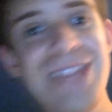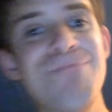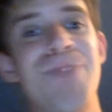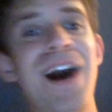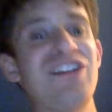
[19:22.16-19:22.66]

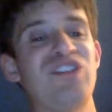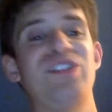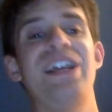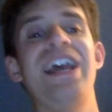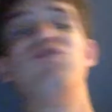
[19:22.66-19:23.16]
botched
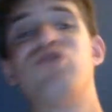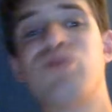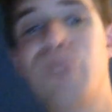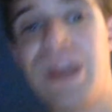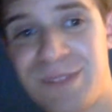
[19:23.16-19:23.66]
and
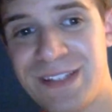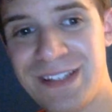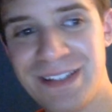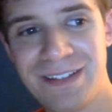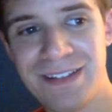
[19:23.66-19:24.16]
tripped,
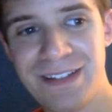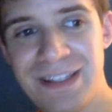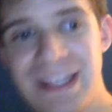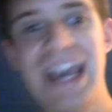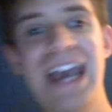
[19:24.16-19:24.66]

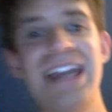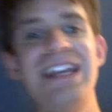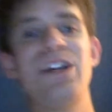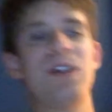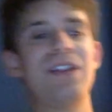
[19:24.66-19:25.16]
and he
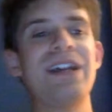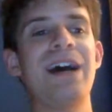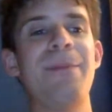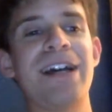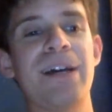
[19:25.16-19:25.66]
quickly
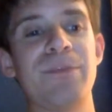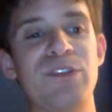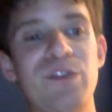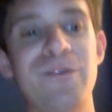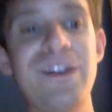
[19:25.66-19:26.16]
got back up to
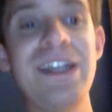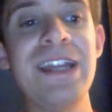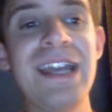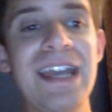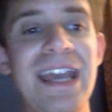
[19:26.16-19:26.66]
his feet,
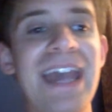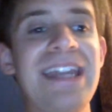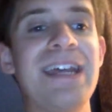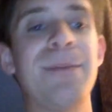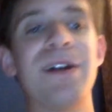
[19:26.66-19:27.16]
and he
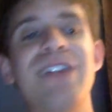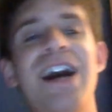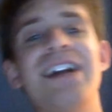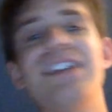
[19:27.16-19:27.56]
ended up knocking